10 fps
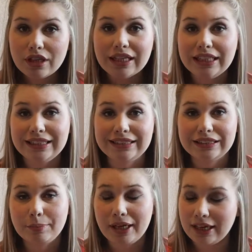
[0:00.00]
it
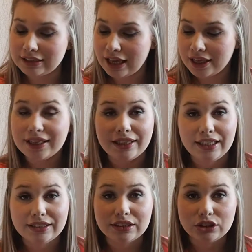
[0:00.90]
disappears.
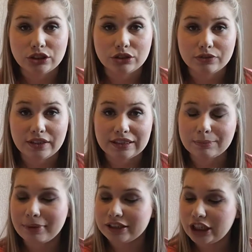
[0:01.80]
This stuff is
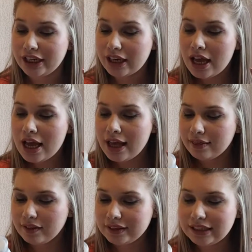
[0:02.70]
magic.
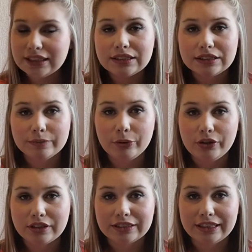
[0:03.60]
This is the
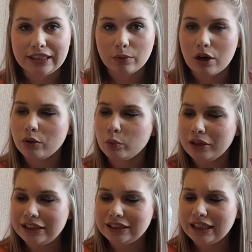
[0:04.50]
Smooth and Sleek one,
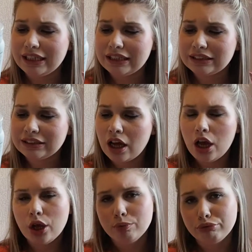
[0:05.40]
which is
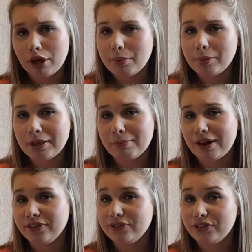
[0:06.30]
probably my
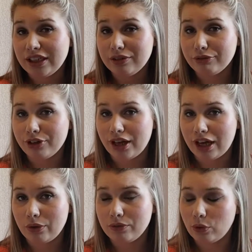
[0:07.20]
favourite
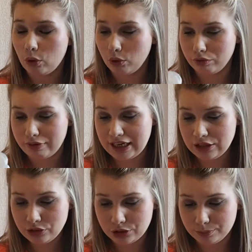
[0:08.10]
out of all the
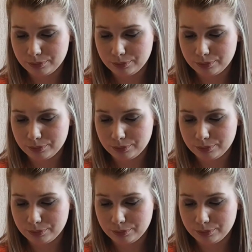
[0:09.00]
range.